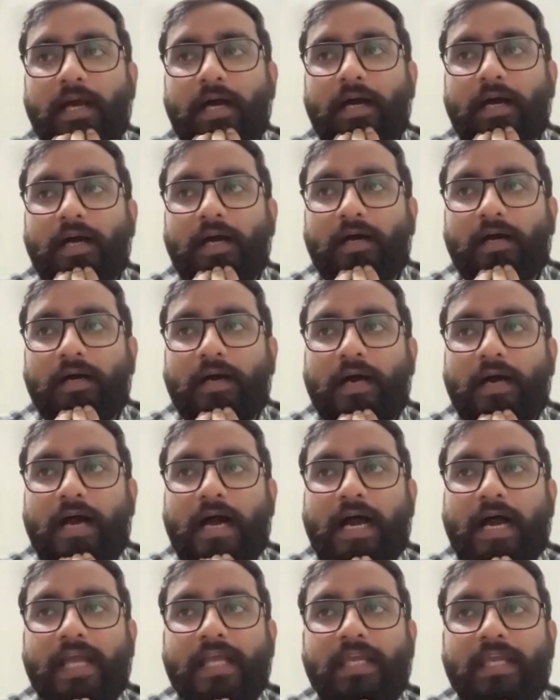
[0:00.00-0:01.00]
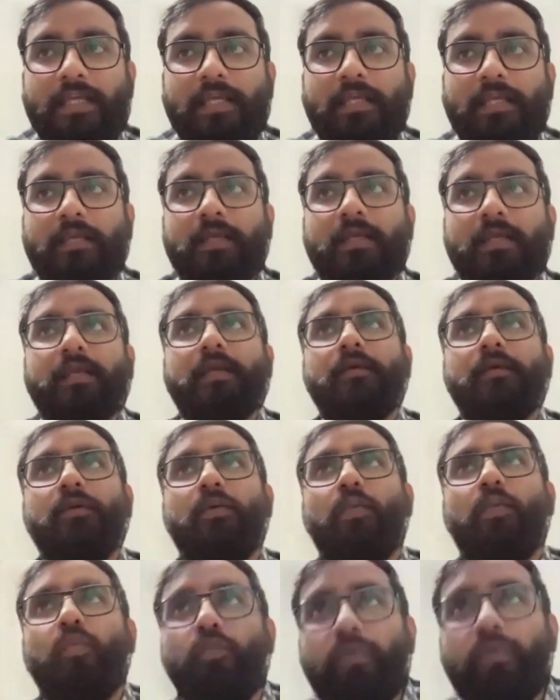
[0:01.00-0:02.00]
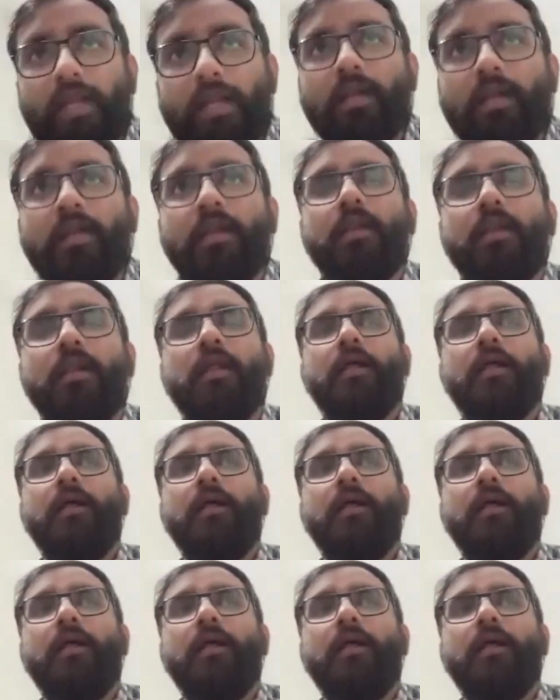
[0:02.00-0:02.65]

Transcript: I would